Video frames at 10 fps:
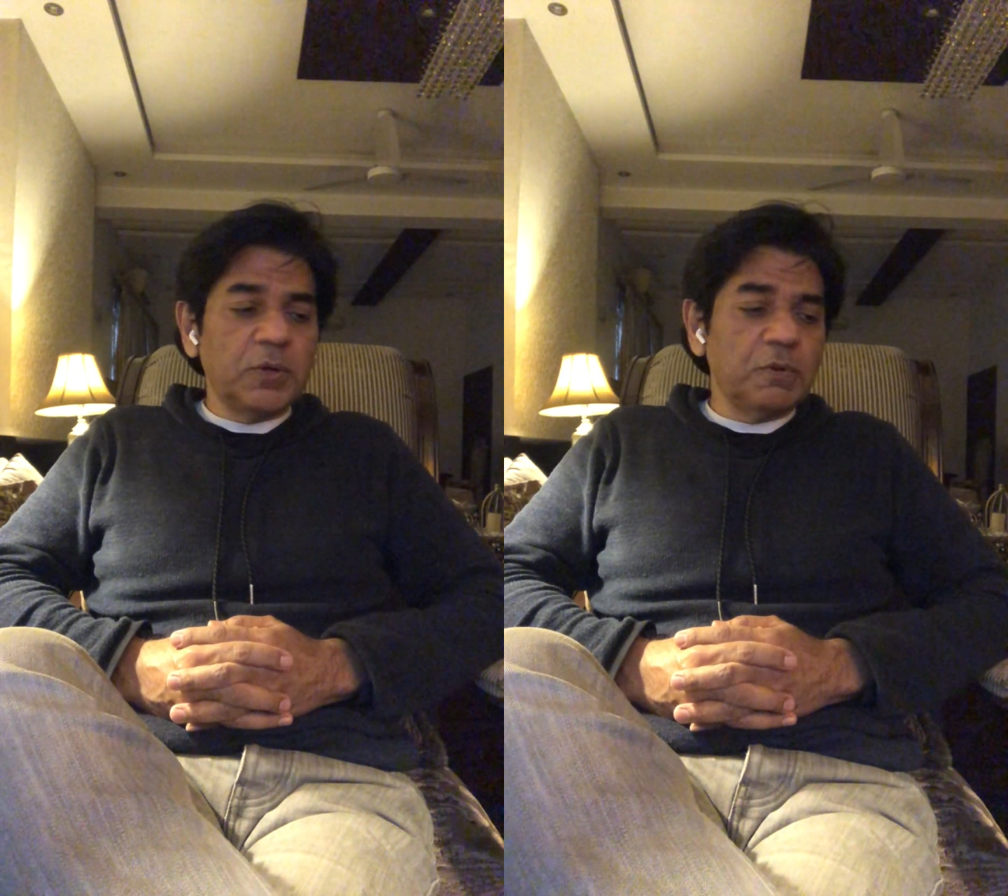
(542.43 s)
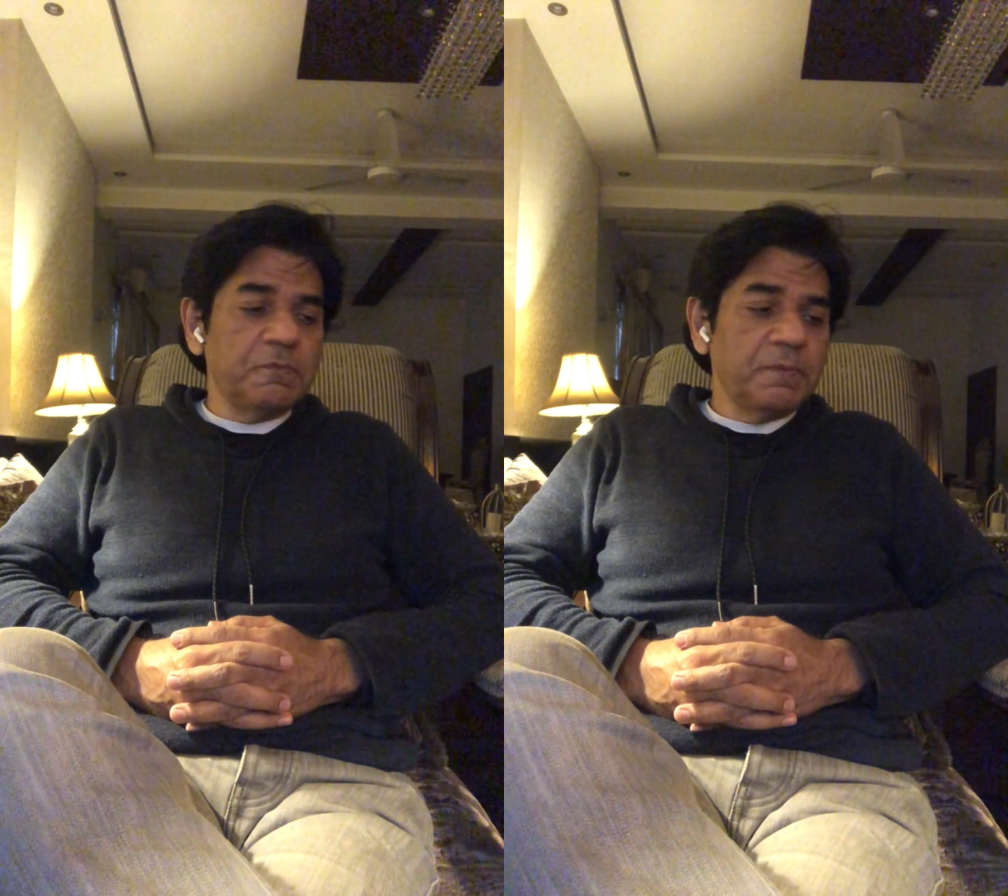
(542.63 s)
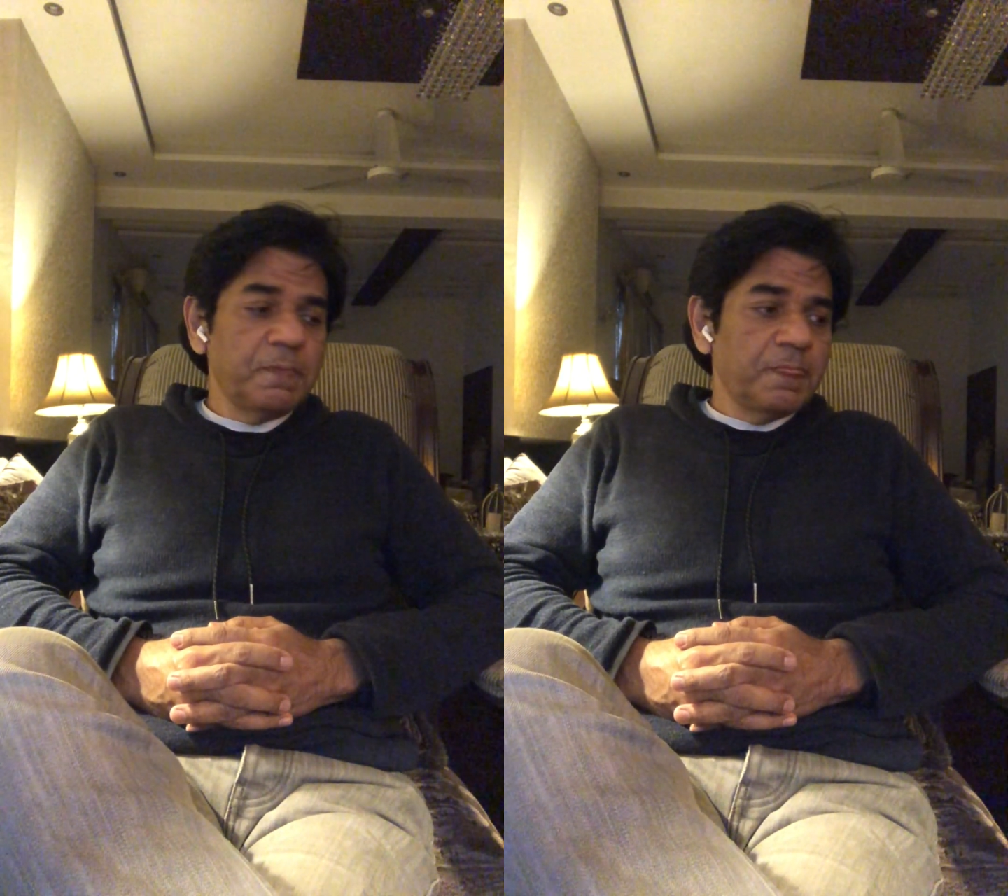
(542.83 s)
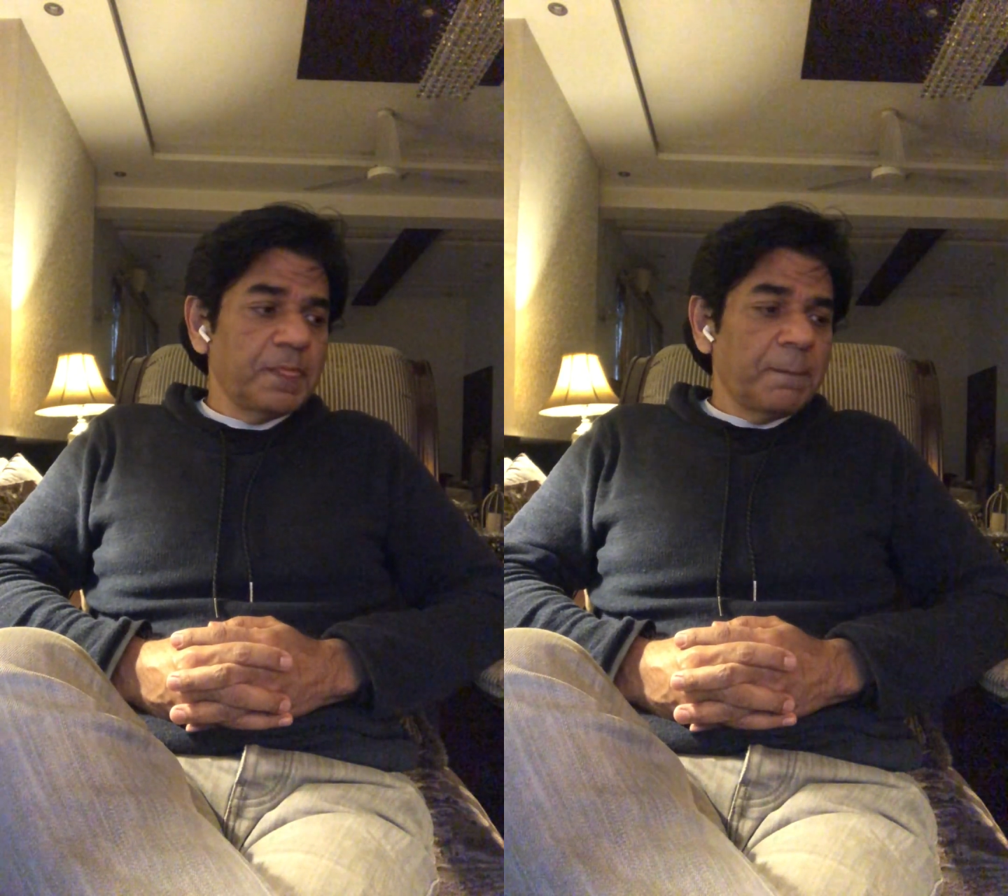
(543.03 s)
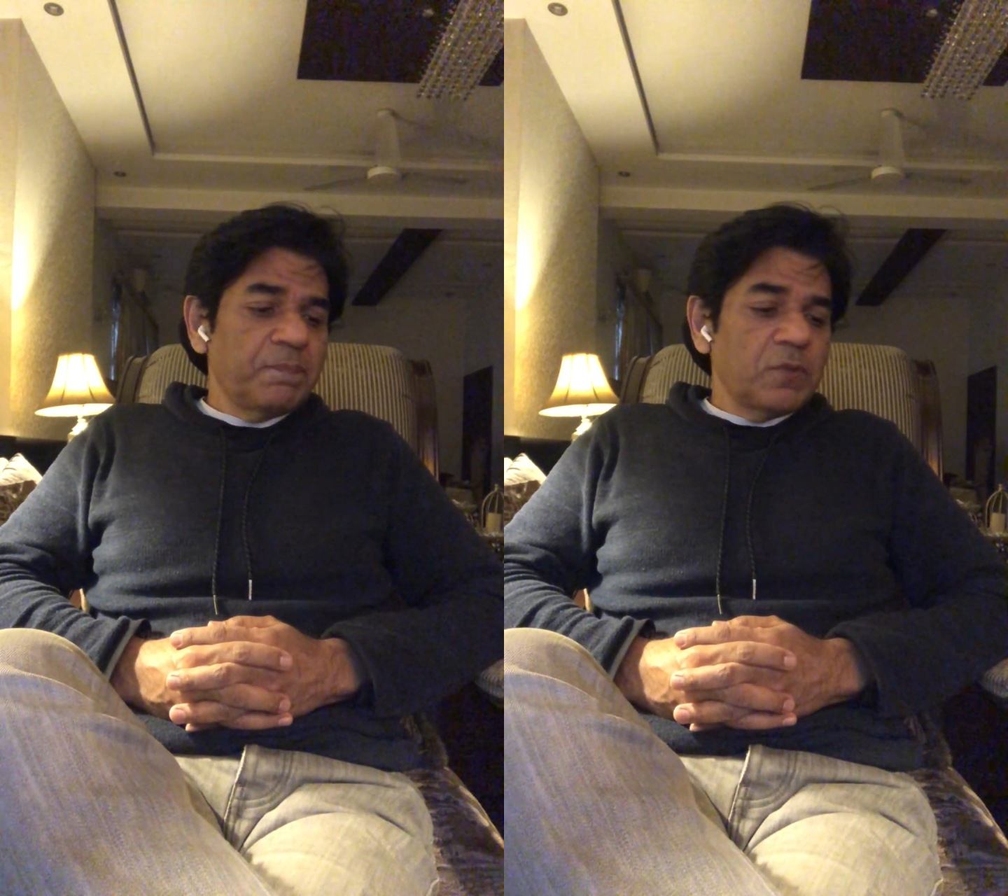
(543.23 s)
of
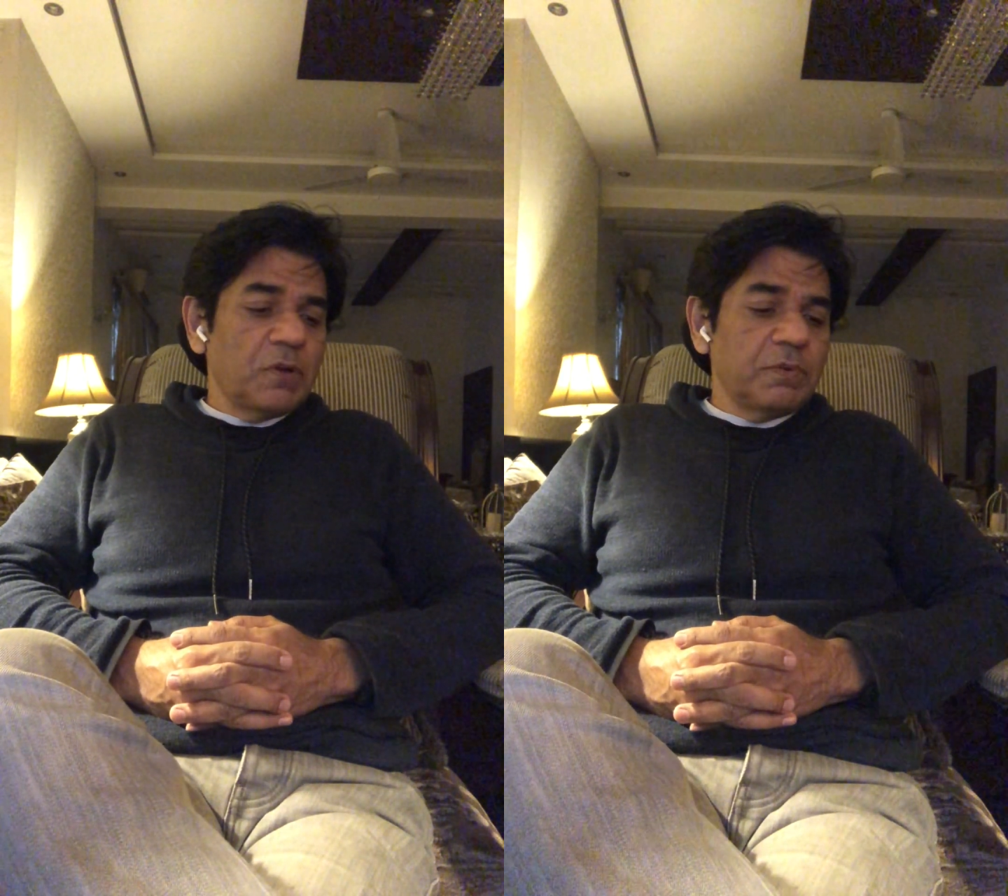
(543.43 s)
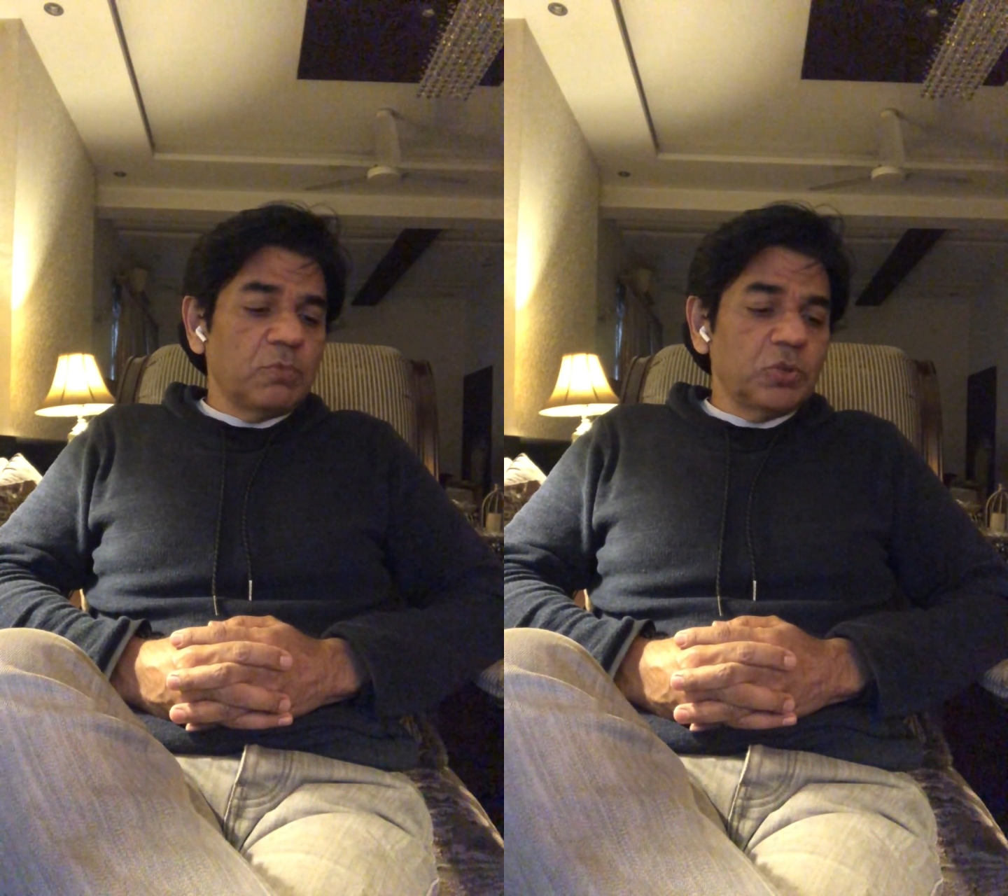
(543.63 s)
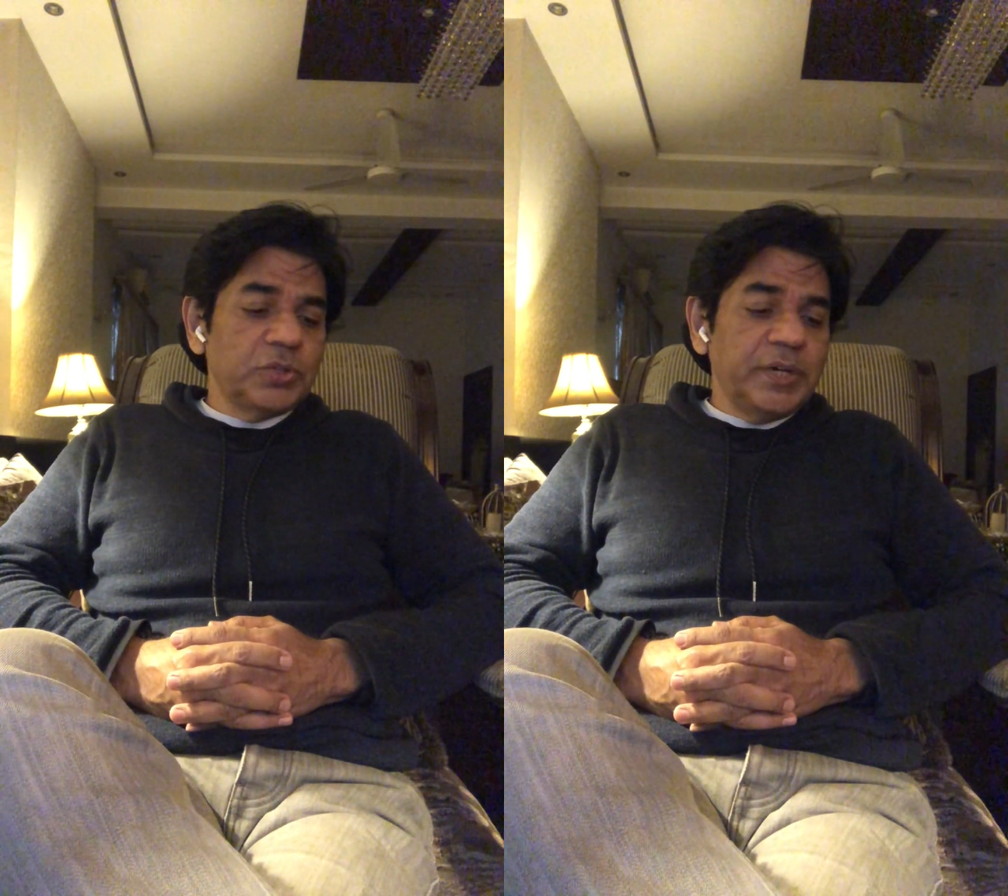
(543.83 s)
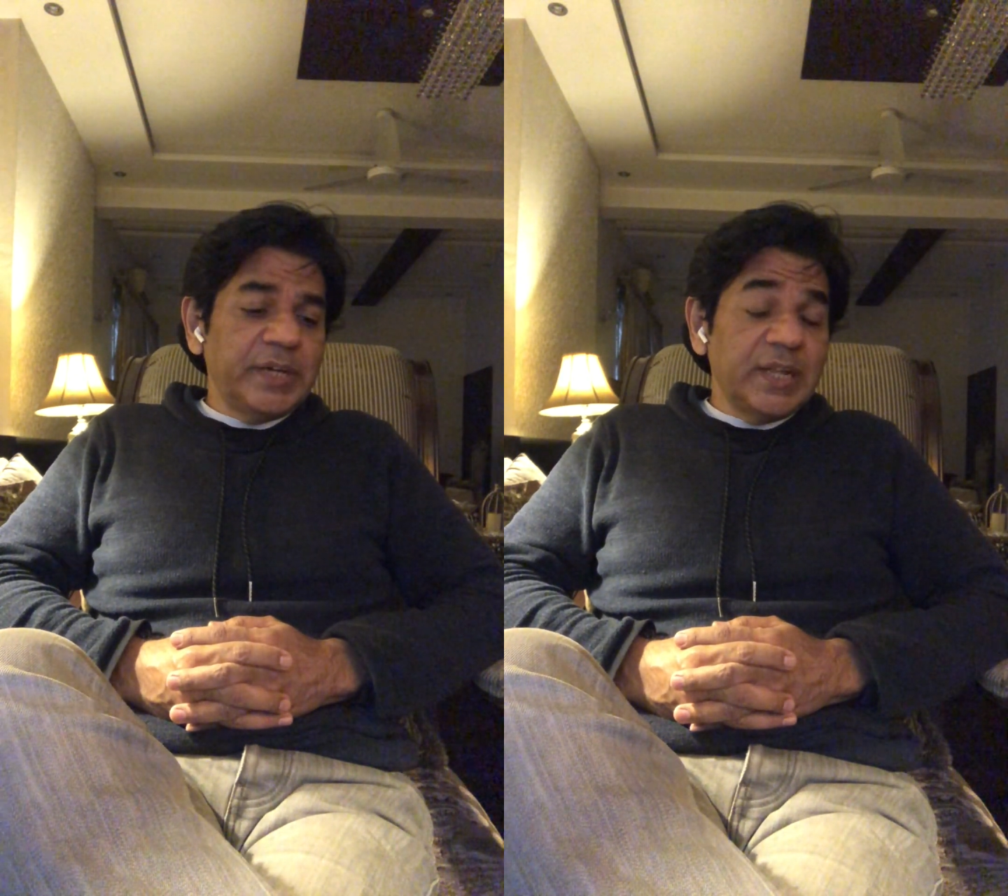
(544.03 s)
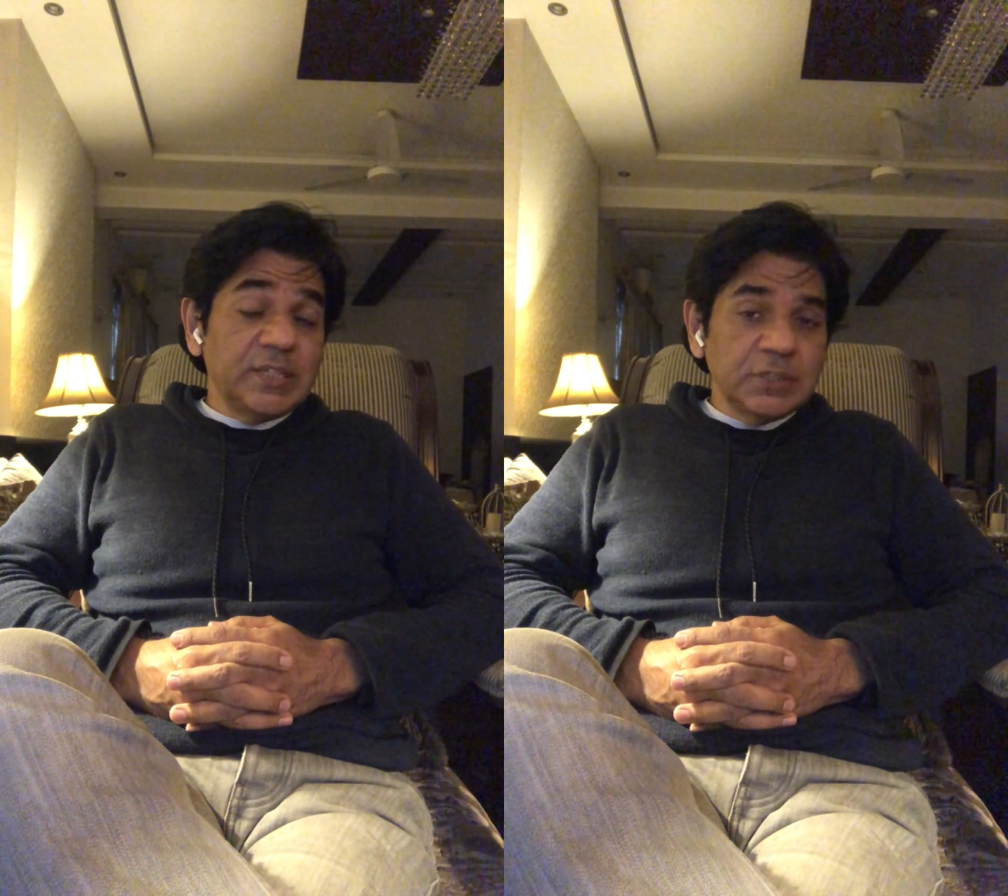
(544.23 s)
emotional intelligence,